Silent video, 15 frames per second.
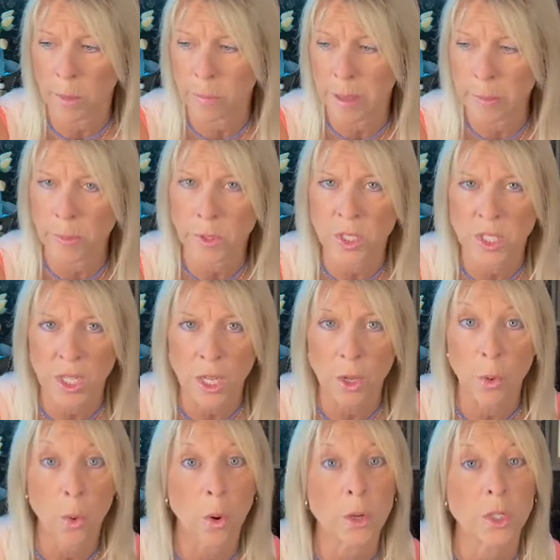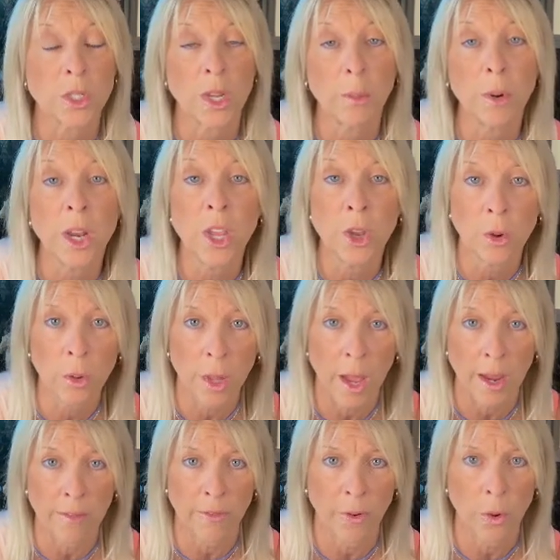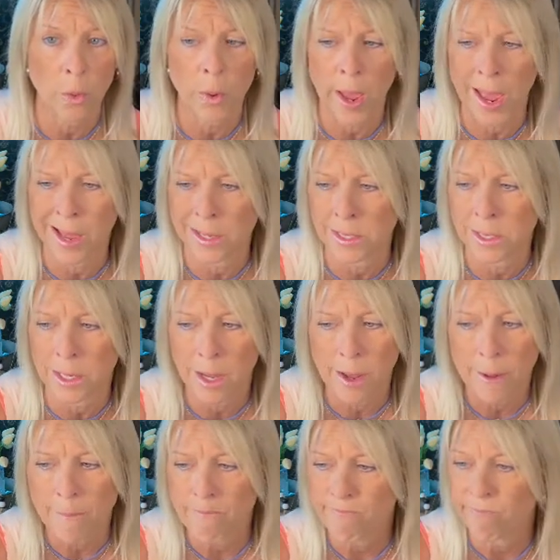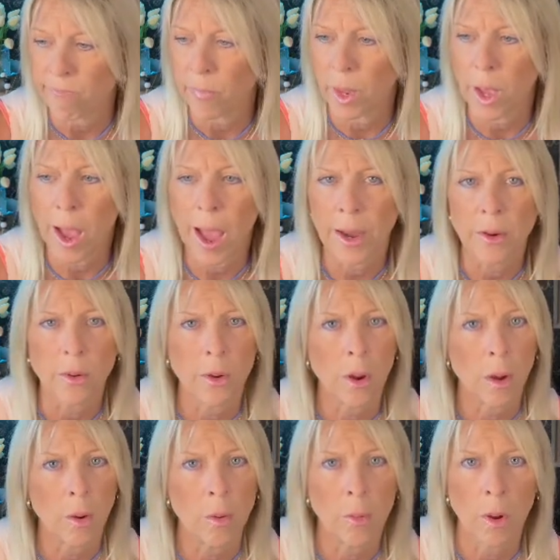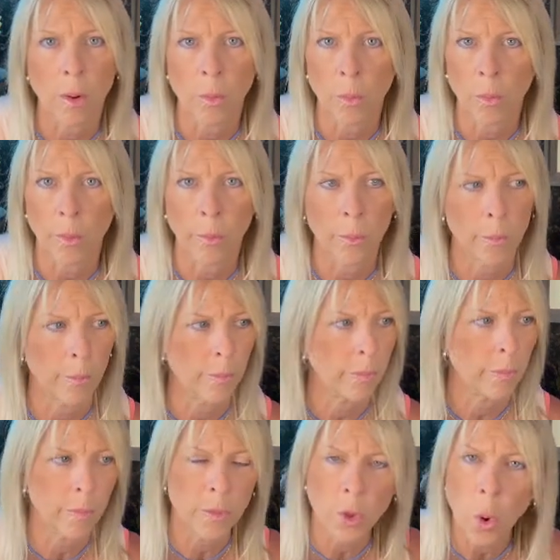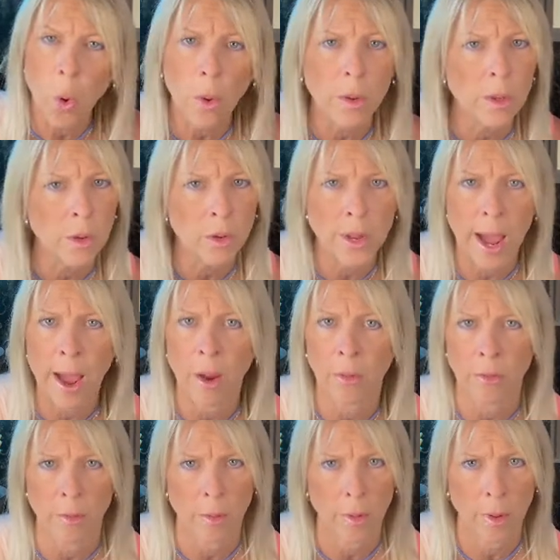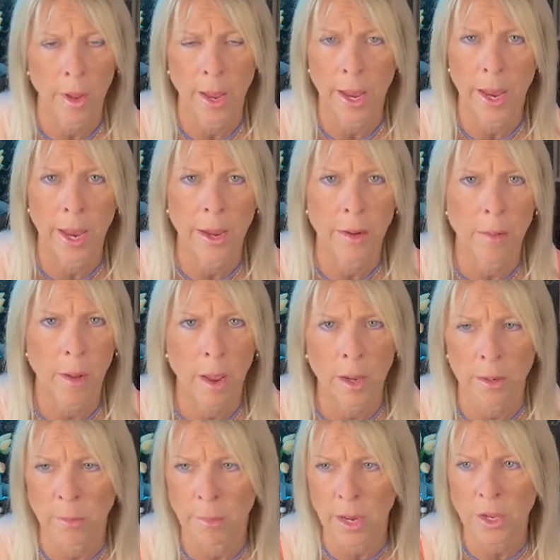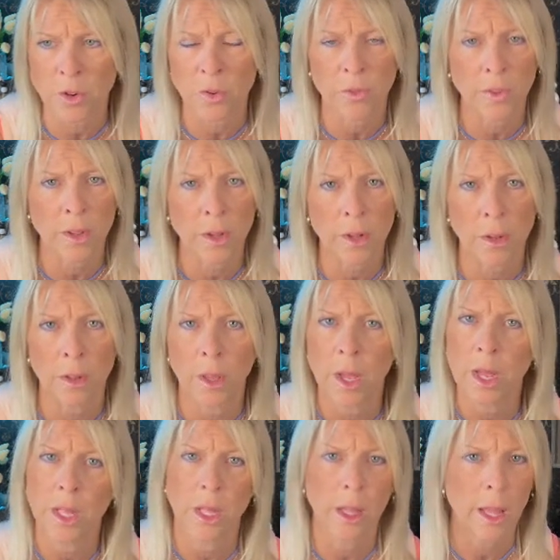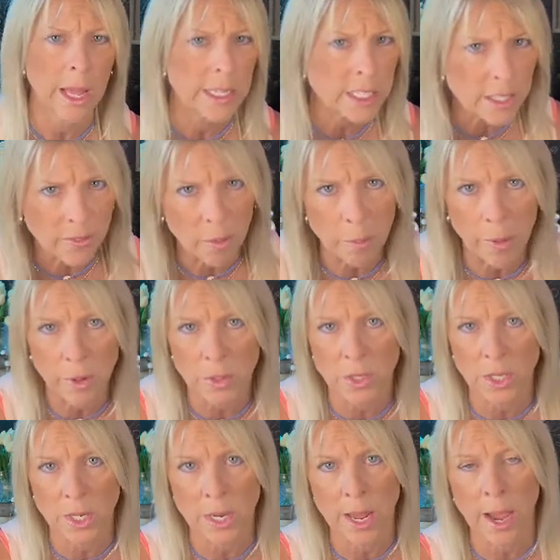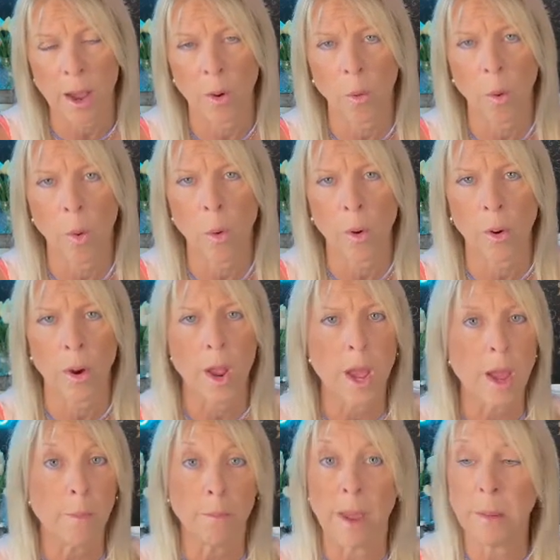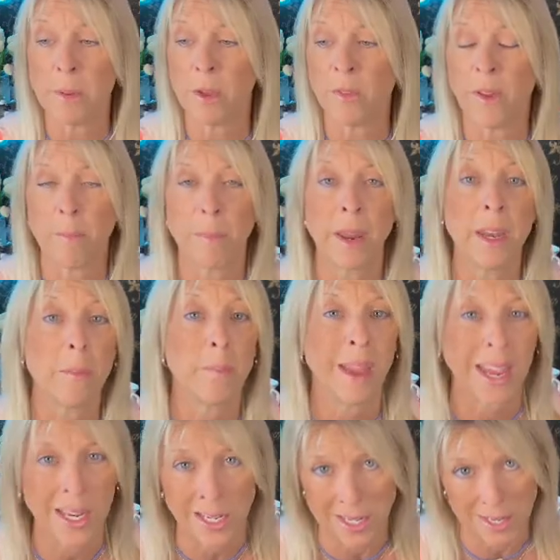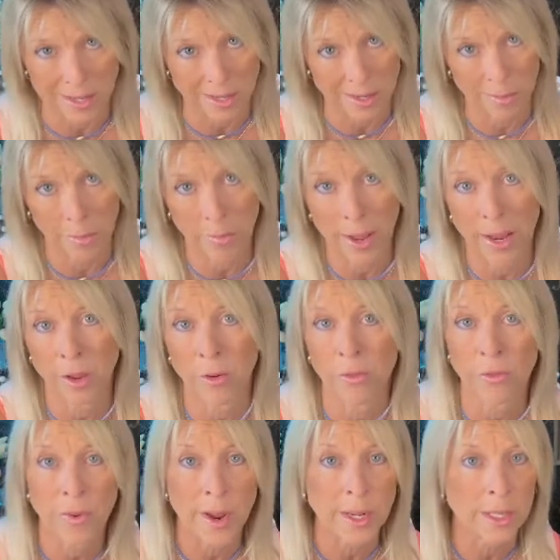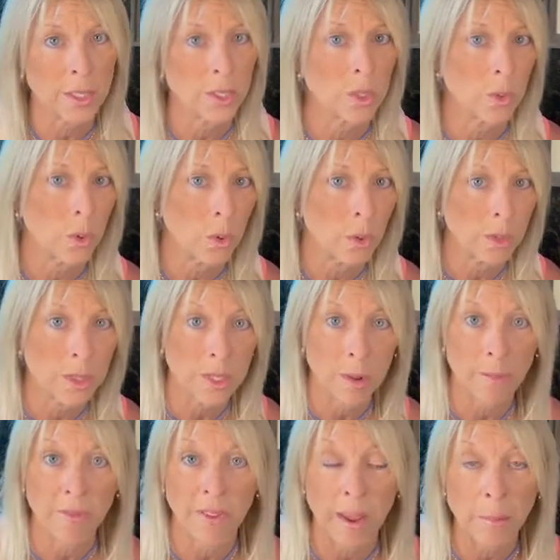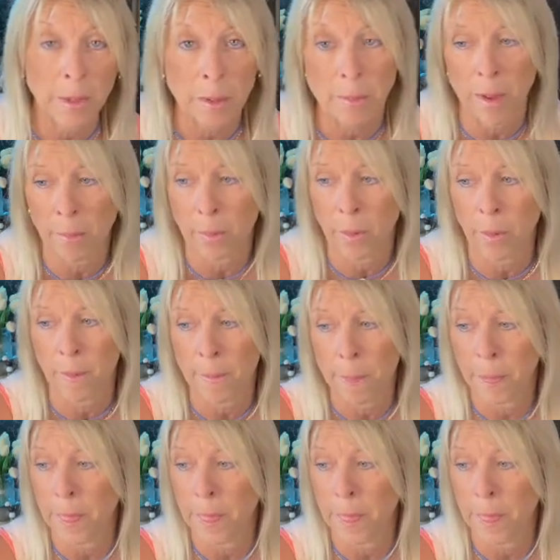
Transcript: people see you, or someone in your life who has, I don't know, torn you down and made you feel less of a person now, or maybe you've been abandoned by your friends or some family member,